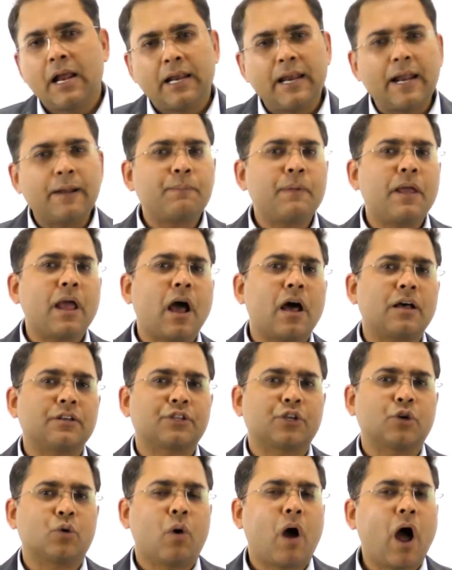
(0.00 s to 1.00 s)
Let me
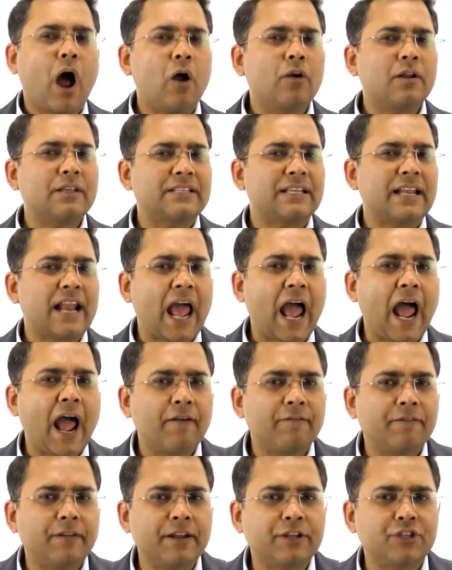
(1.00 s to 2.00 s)
ask you, how does an
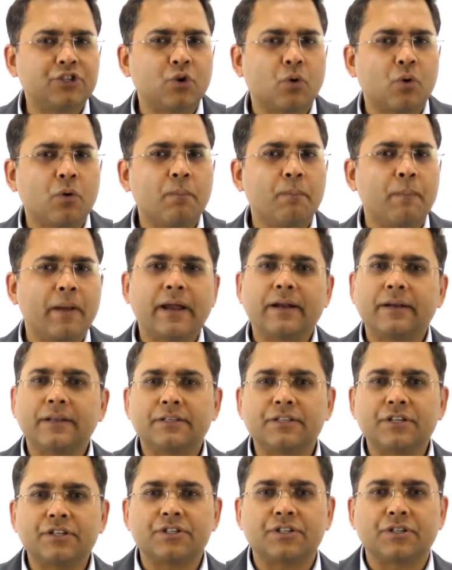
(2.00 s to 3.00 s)
average Joe make
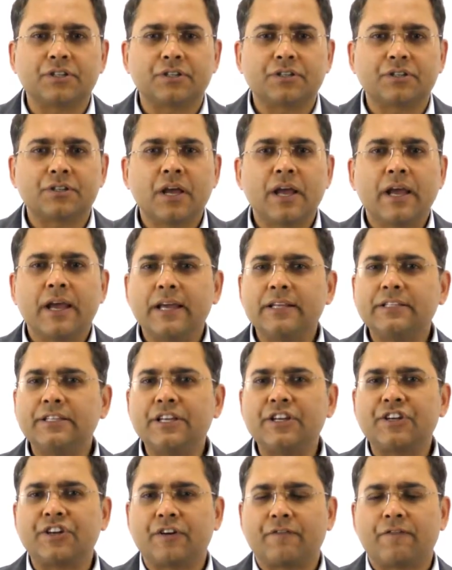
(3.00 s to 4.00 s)
decisions? Is
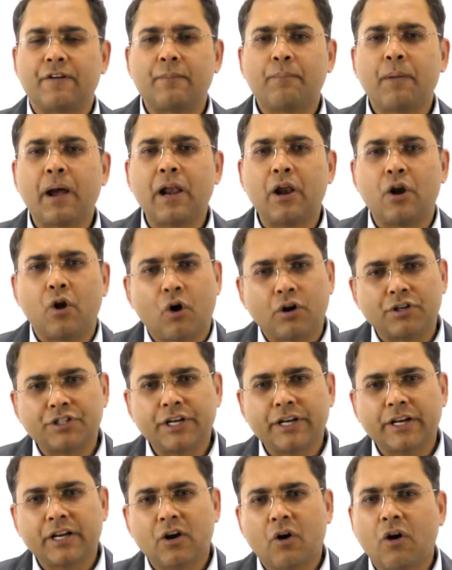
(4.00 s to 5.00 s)
he driven by
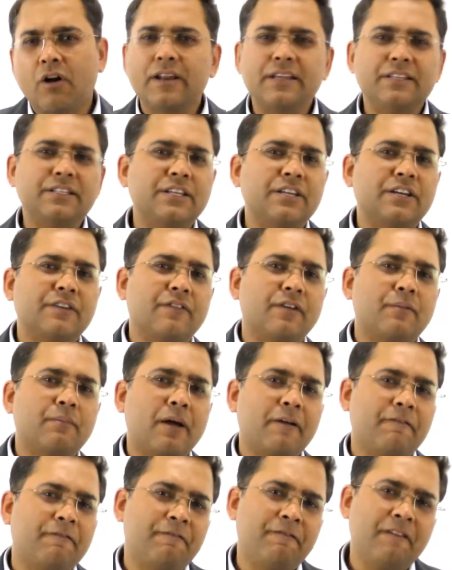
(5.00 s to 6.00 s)
logic or is he driven
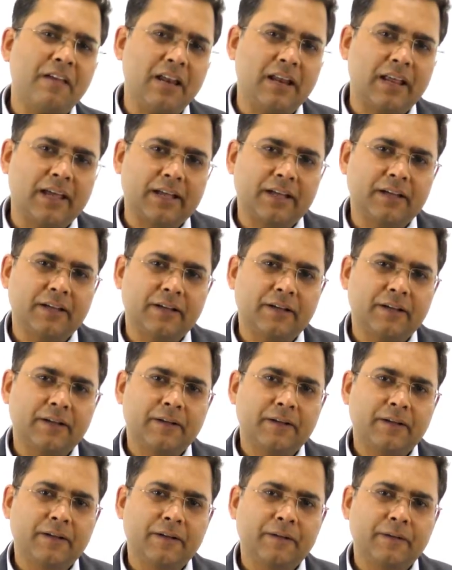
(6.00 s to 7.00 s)
by feeling?
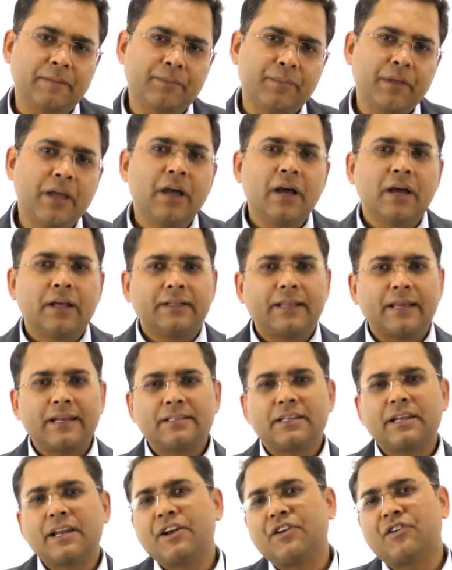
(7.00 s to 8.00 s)
There
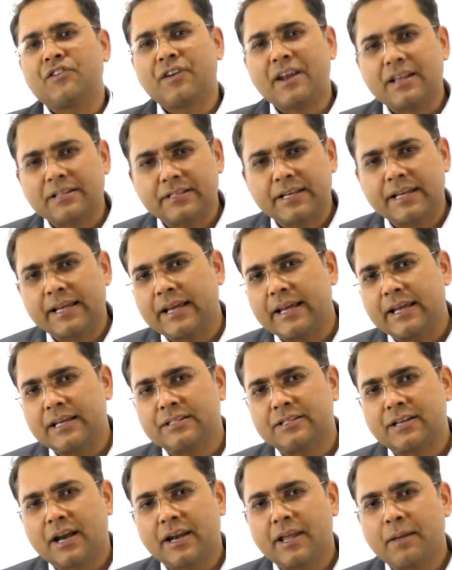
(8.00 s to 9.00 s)
is an interesting
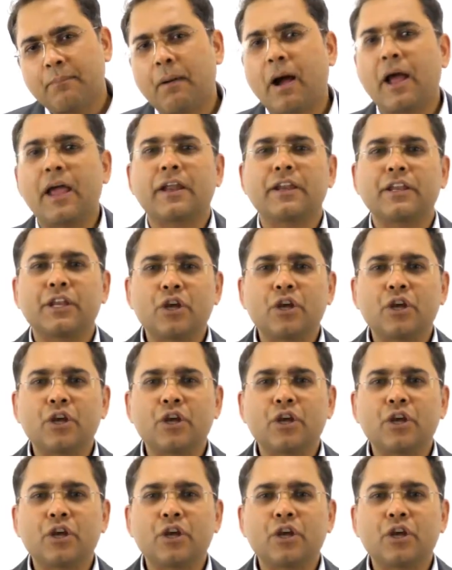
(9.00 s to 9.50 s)
case study by a